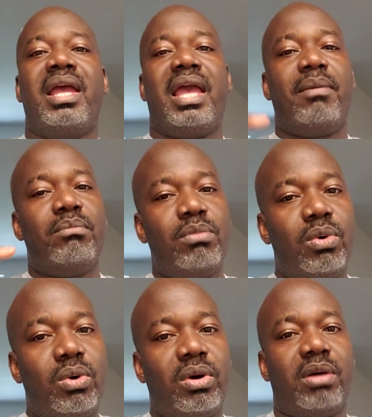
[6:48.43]
and
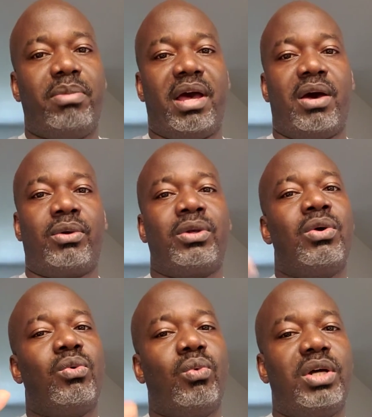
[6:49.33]
more about
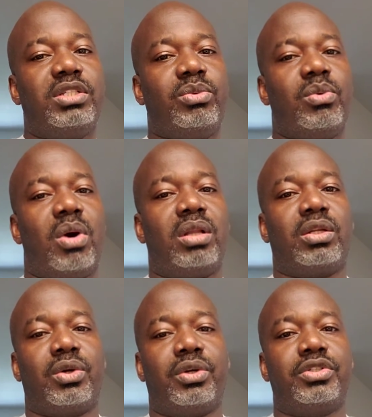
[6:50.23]
what do we
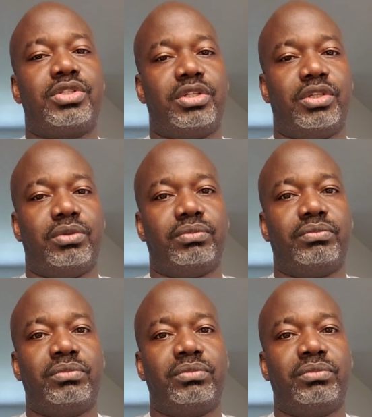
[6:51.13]
want learners to do.